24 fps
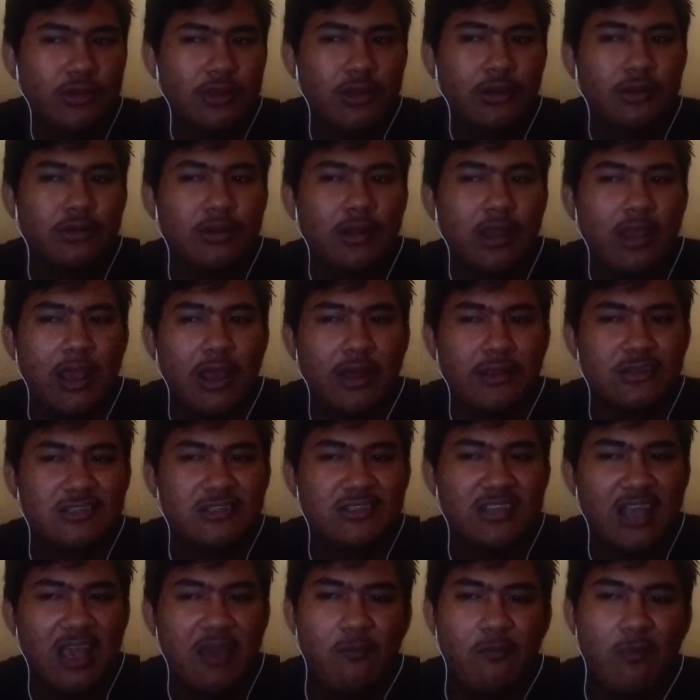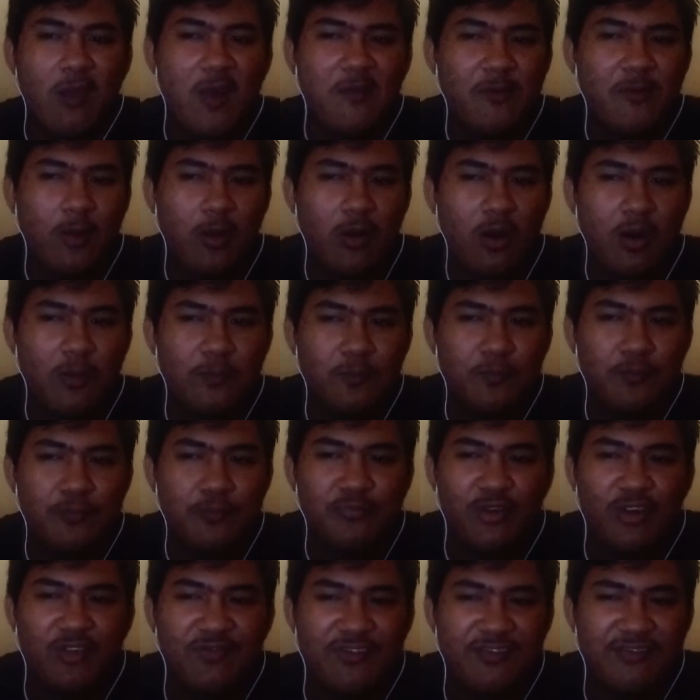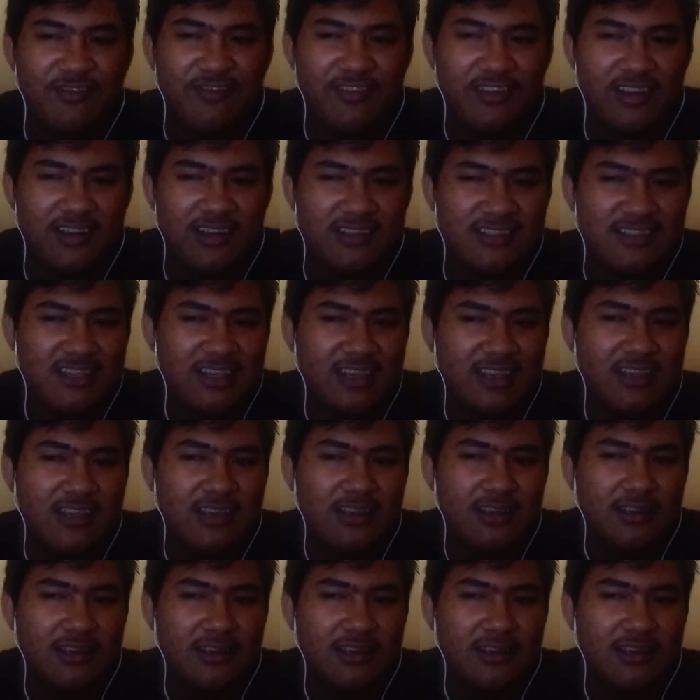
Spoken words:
They had same level of proficiency.